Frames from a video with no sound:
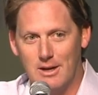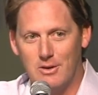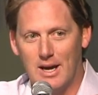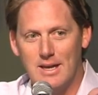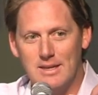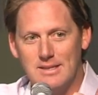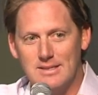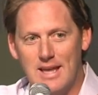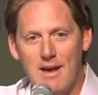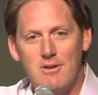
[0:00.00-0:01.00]
Okay, this
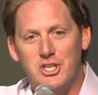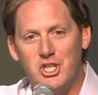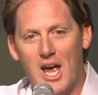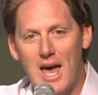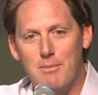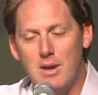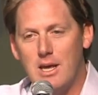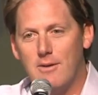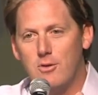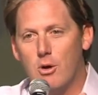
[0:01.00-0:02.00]
is David Shedd.
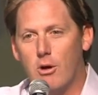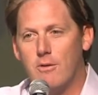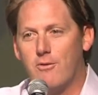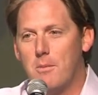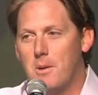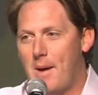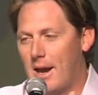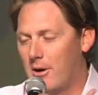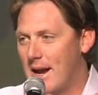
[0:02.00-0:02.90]
Many of you heard from him at our